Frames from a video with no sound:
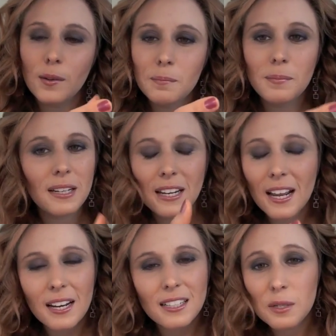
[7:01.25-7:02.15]
I mean,
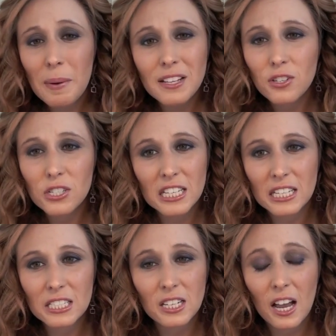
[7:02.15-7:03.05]
again, it depends your
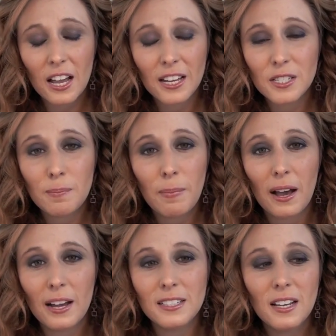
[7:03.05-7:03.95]
skin kind,
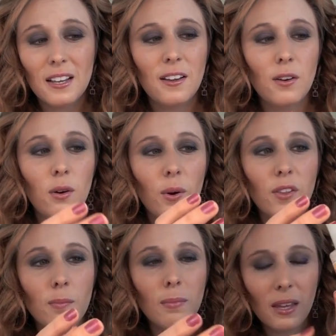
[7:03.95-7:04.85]
but
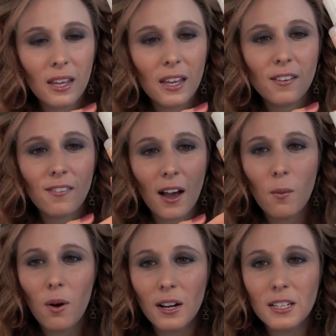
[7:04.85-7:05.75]
with me, if I
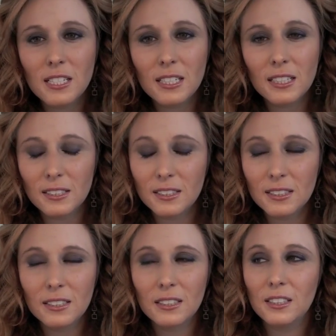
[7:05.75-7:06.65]
wanted to,
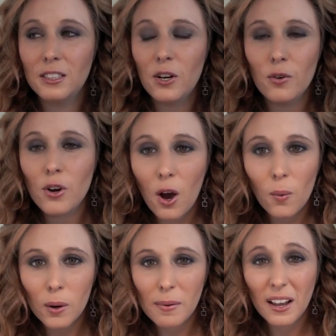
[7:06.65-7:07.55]
you know, not
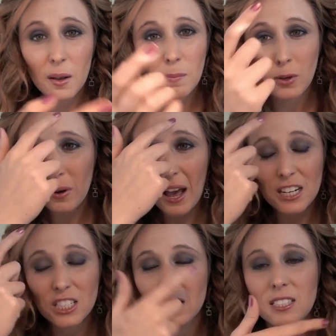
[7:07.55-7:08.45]
wear makeup, you would
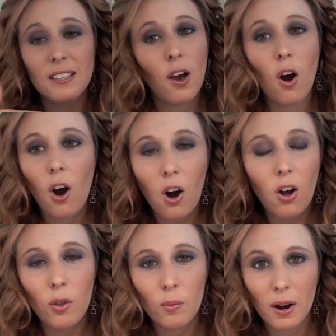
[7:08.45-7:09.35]
actually see
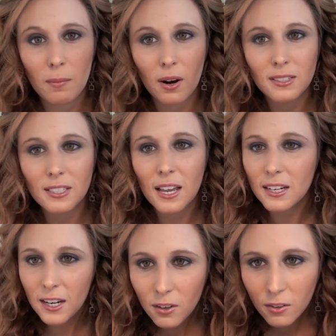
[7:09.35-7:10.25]
all the red marks. And
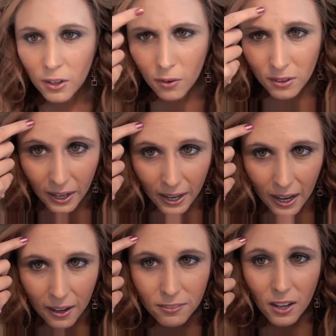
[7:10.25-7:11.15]
here you don't.
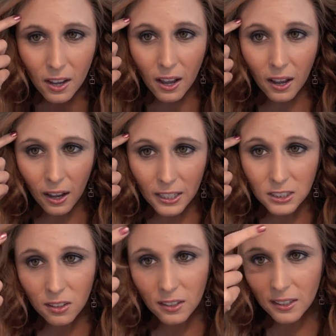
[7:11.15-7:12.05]
I
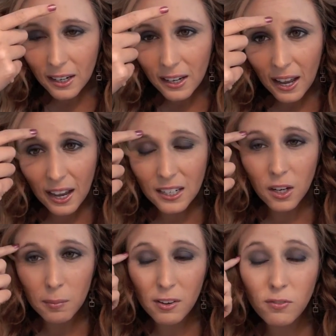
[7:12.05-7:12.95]
started getting
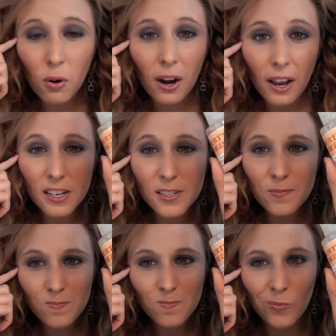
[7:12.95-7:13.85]
acne on my forehead,
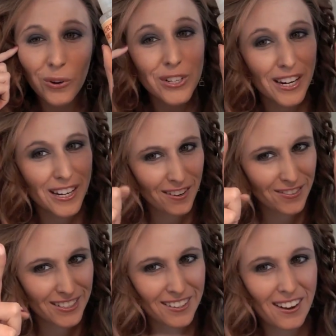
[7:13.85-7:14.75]
which I
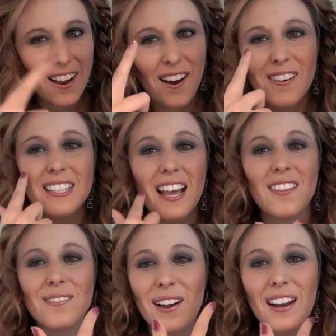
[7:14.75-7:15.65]
never do. I always get
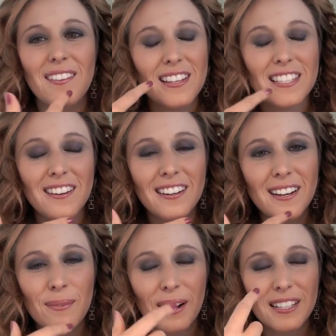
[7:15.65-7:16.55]
them kind of in this
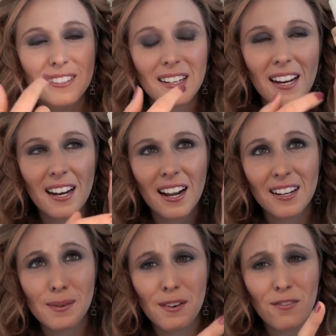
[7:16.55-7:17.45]
area, but I started getting
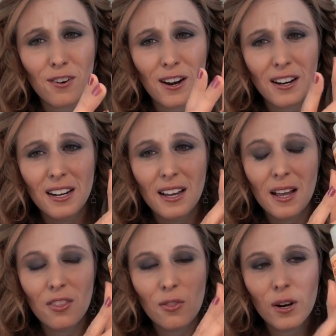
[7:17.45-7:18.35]
acne on my forehead
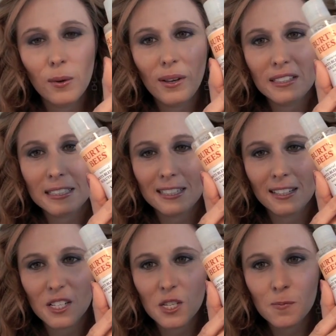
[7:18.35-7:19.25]
3 weeks into
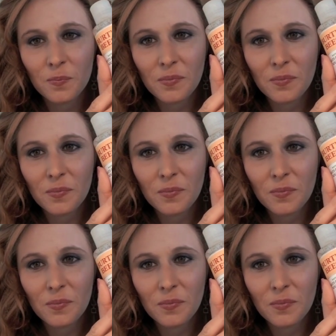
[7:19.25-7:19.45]
this.